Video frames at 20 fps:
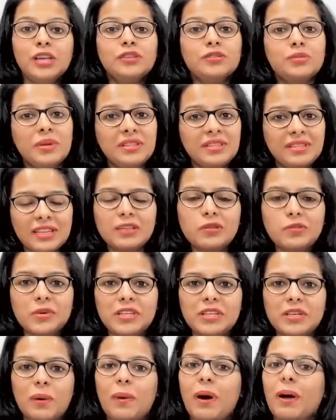So in this
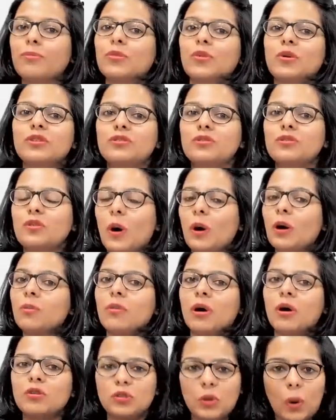video, I'm going to talk
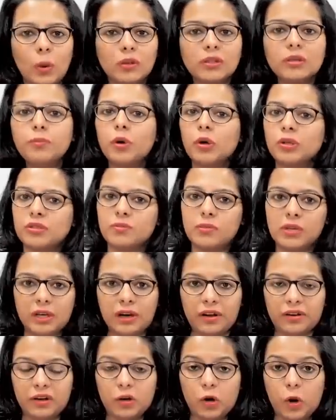about all the possible
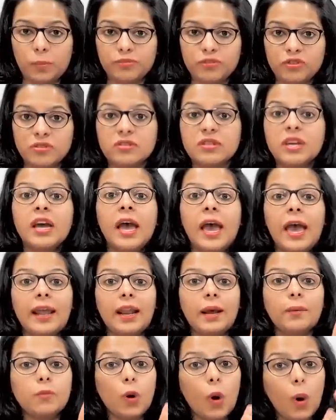career options,
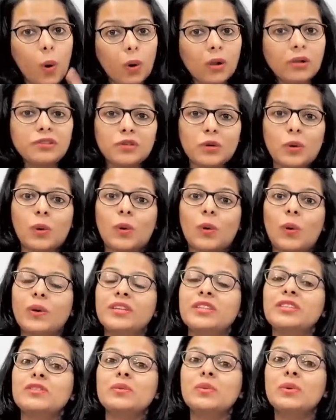and I'm also
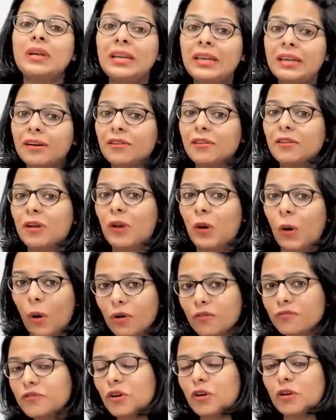going to clear a lot
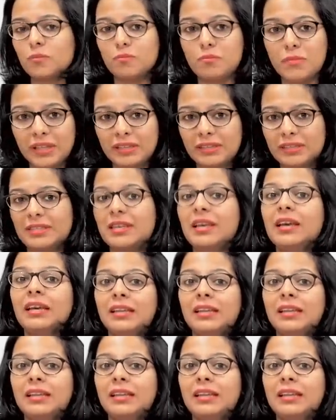of your myths